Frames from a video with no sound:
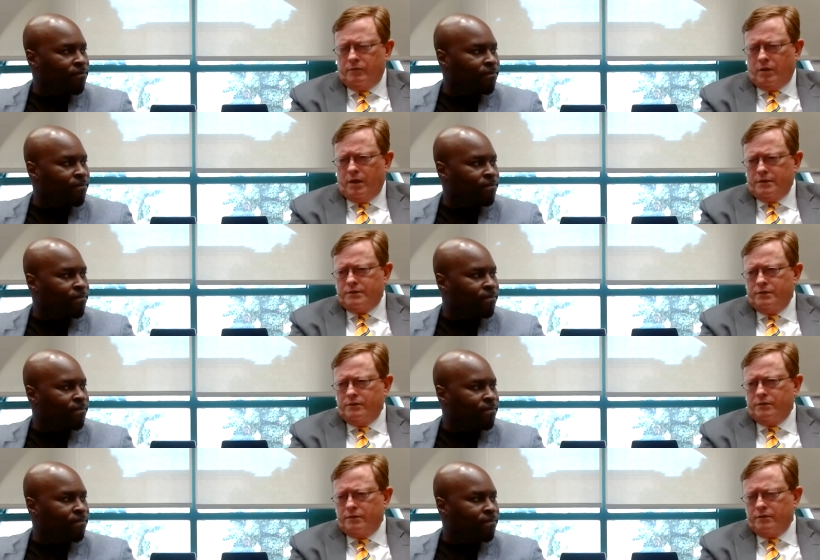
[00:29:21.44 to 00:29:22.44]
Speaker 1: want it
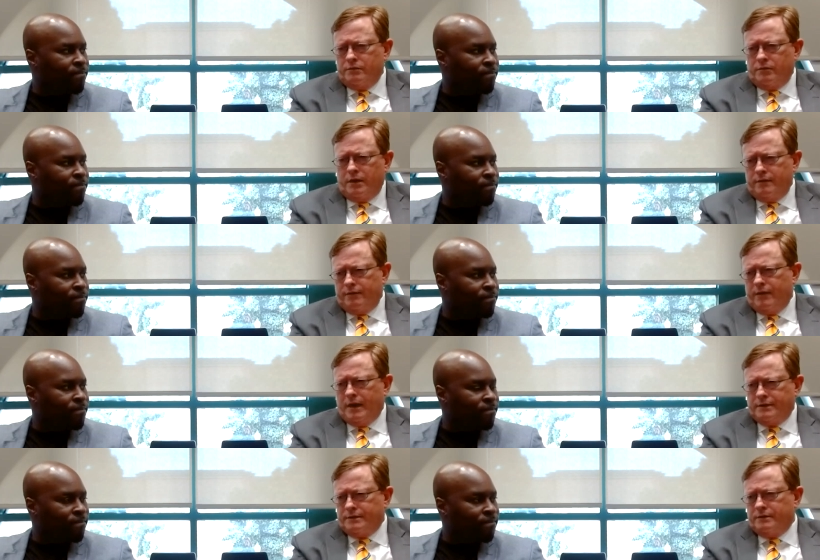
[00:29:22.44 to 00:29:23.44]
sooner, want it
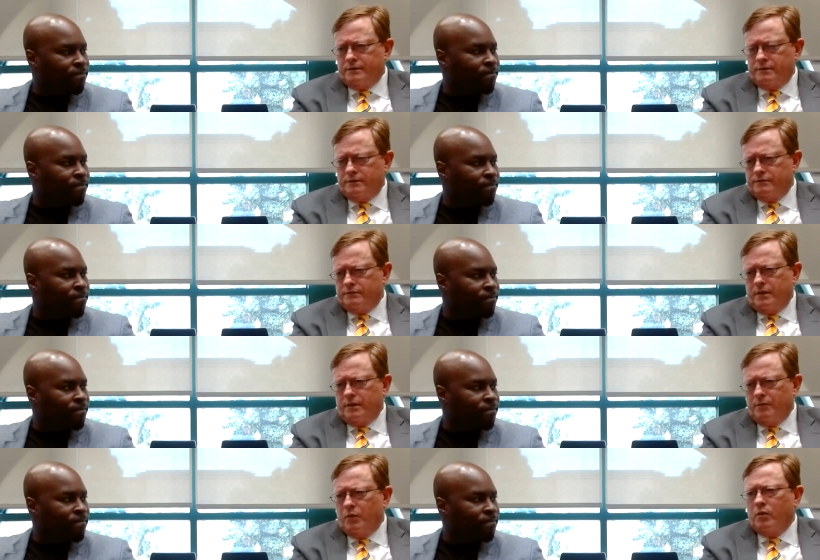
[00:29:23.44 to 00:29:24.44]
faster, want
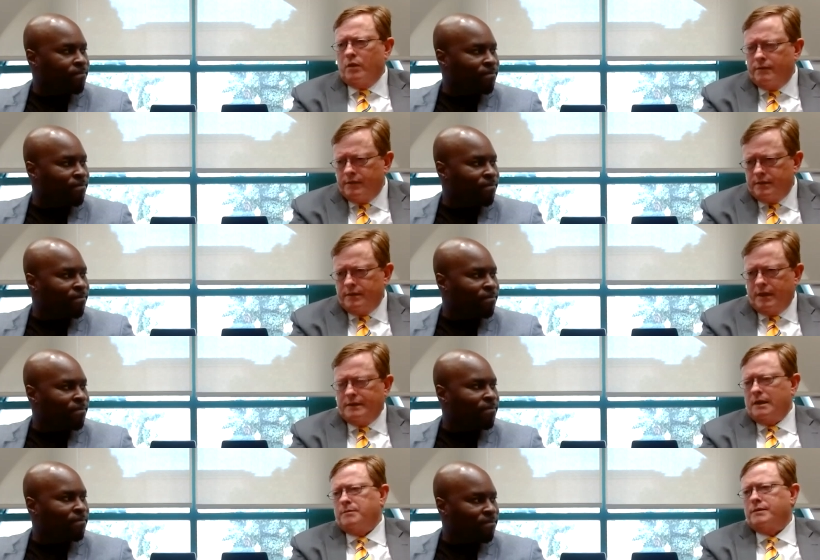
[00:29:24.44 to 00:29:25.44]
more of it, that
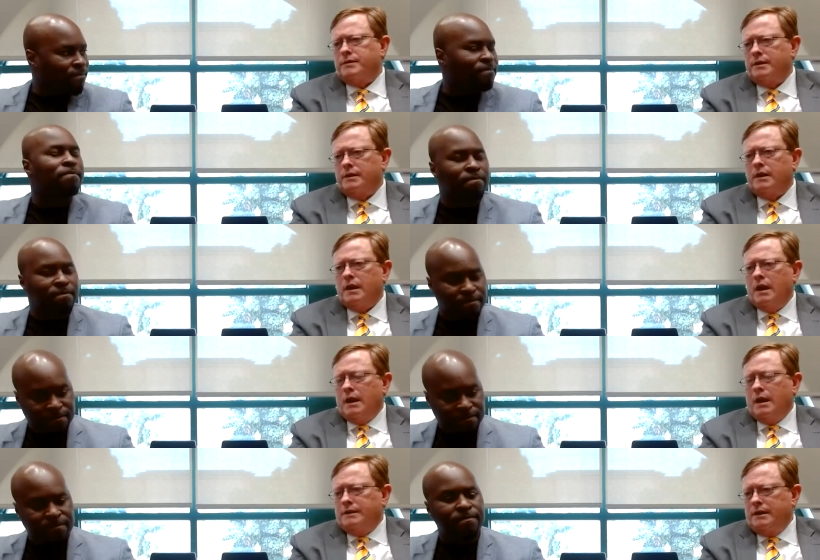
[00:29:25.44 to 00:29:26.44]
type of
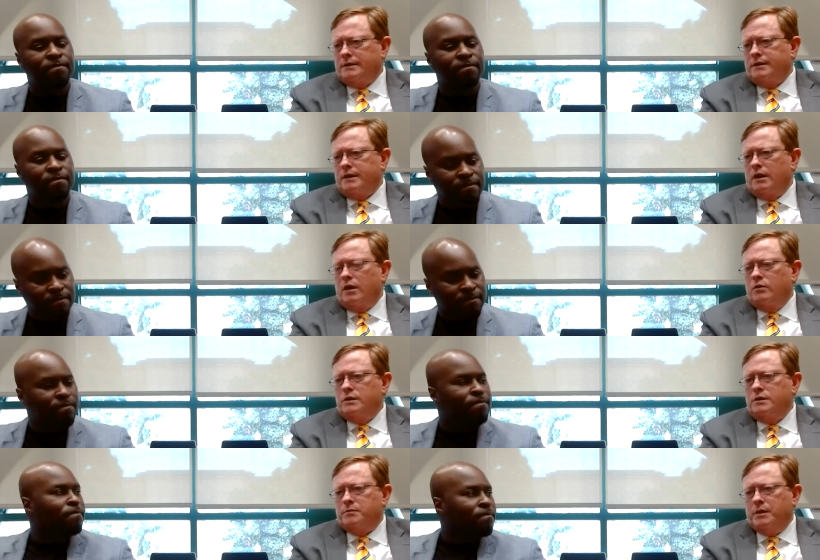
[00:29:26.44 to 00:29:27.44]
thing. TSA
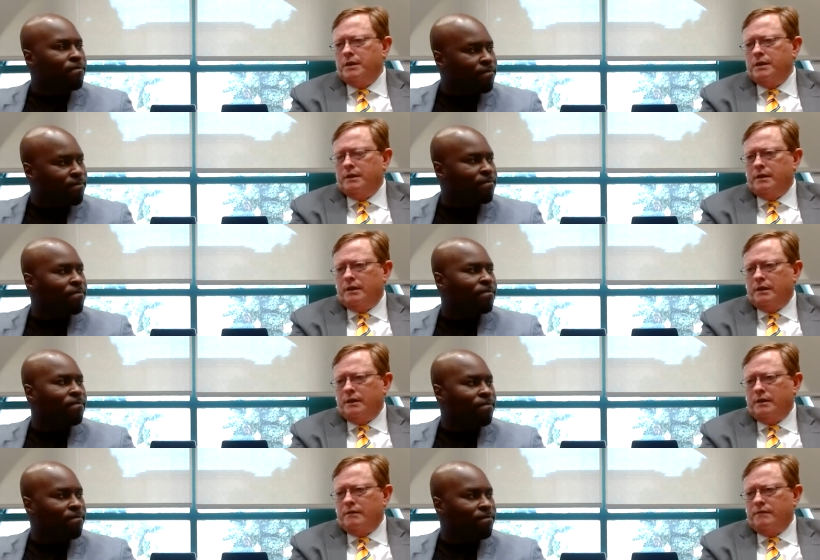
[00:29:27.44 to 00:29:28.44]
always been
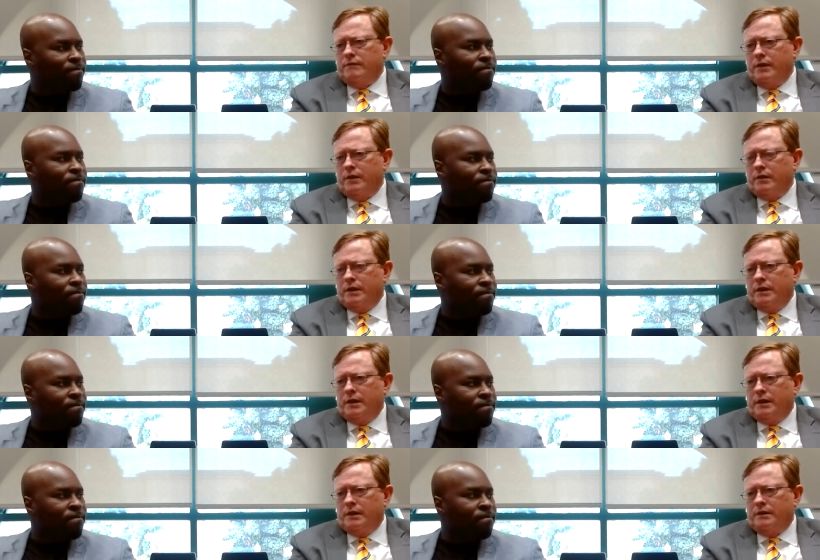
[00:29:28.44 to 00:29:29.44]
uh, very
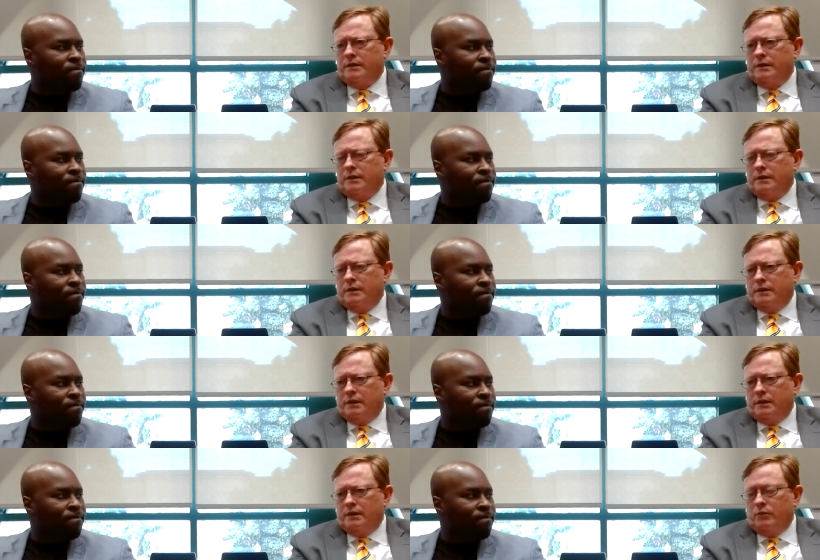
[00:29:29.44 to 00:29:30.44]
uh,
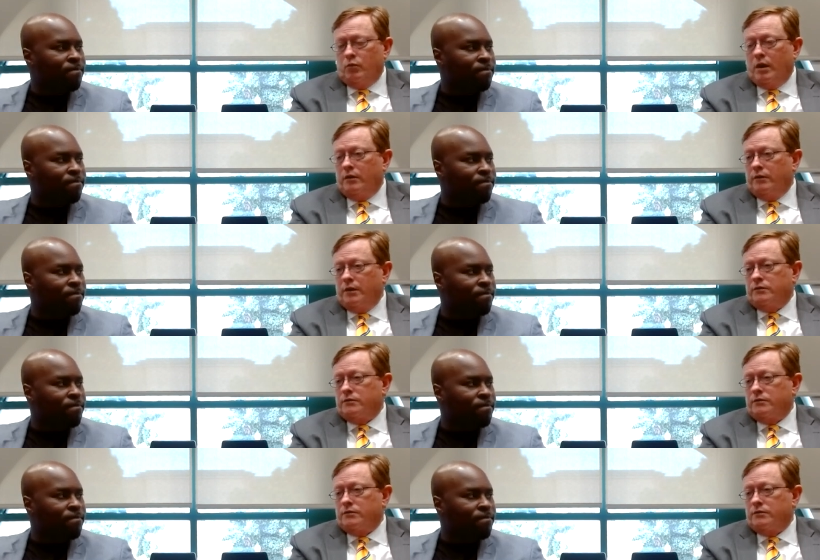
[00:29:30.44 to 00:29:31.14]
uh well known